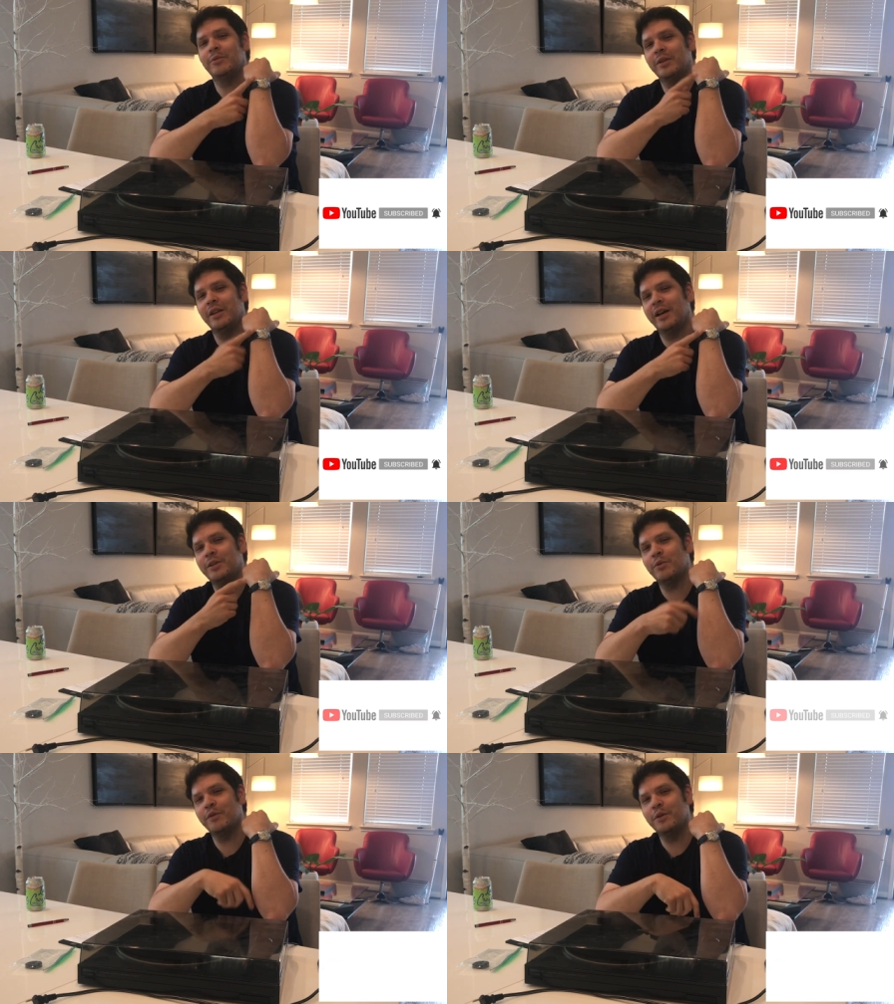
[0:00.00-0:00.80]
The
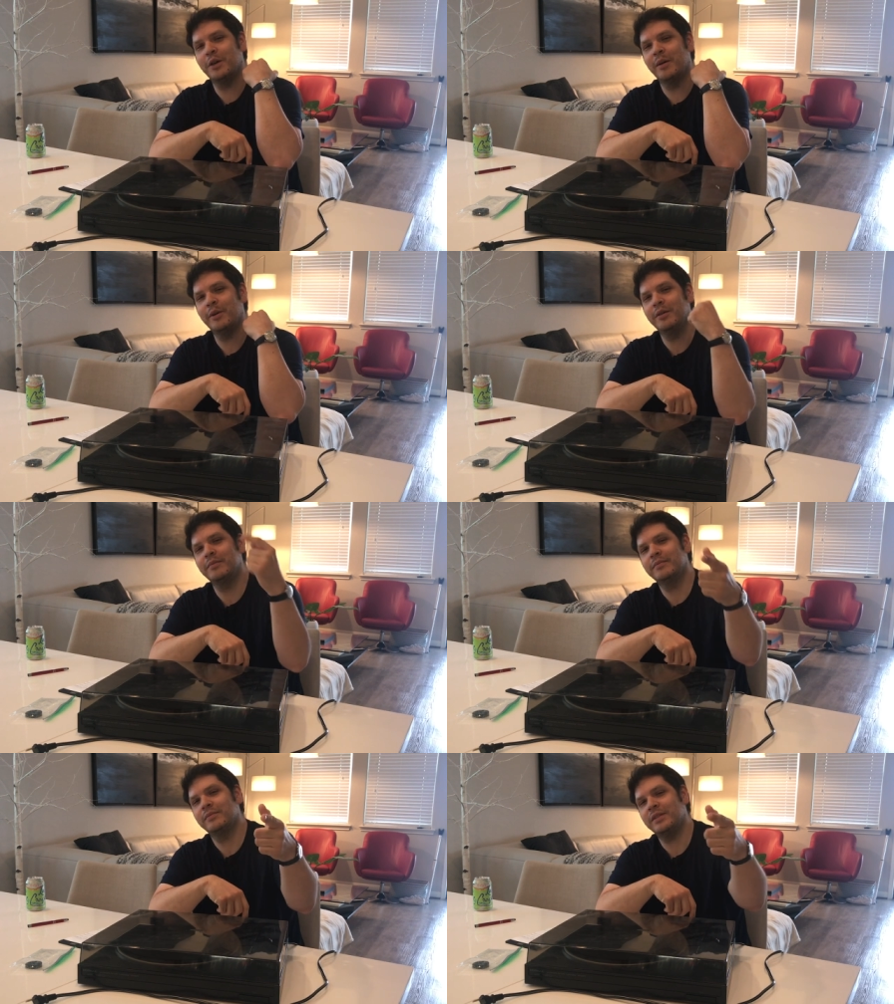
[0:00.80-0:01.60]
nice review coming.
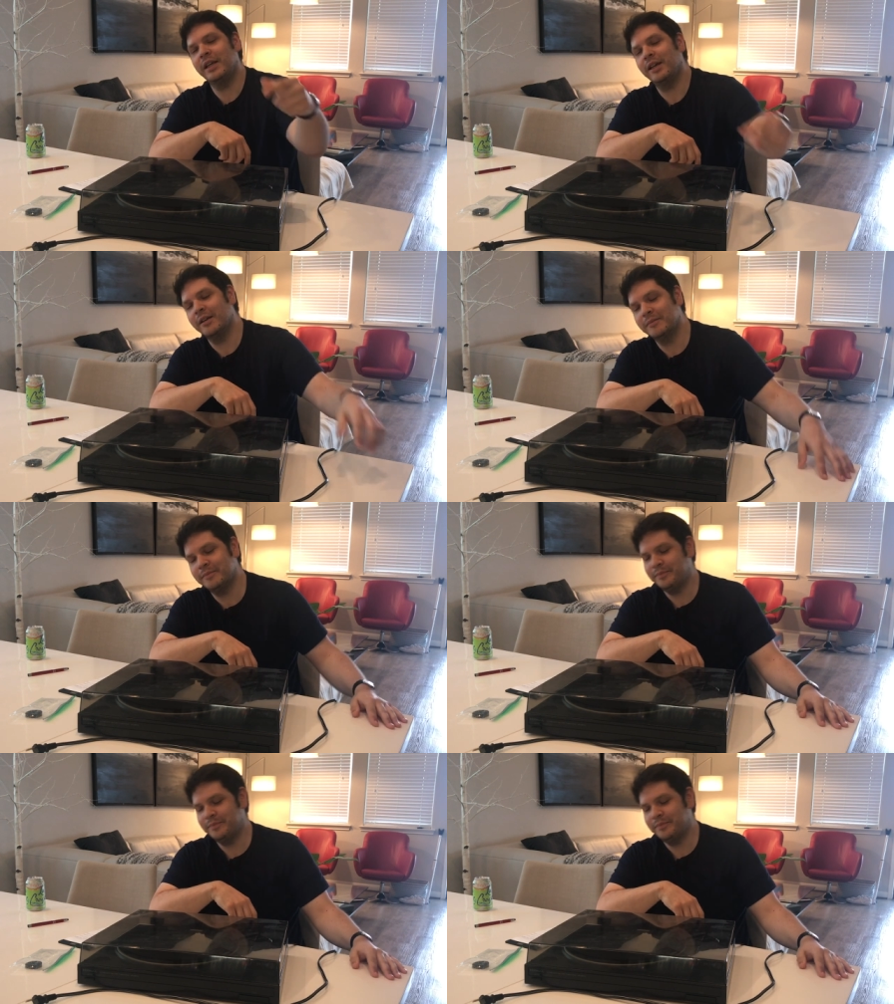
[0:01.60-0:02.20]
Take care.